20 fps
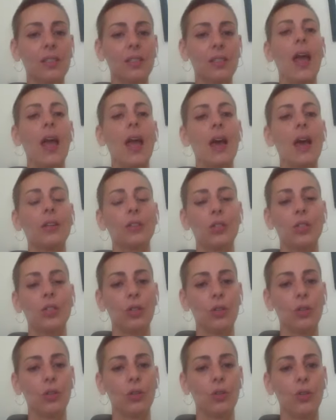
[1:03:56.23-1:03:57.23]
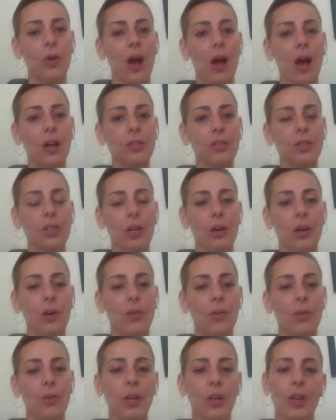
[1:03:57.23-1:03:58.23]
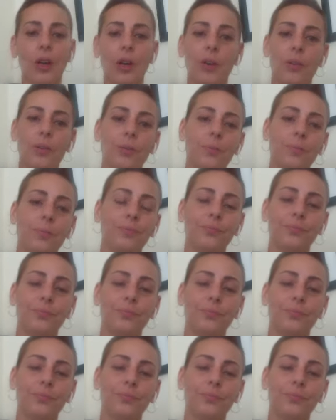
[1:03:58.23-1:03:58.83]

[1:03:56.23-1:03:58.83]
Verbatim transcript: and to also you know